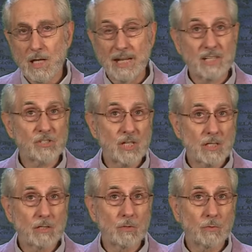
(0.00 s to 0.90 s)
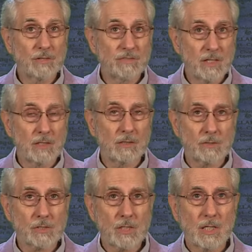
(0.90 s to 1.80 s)
And Ezekiel
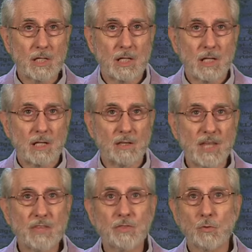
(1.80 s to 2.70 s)
reveals that the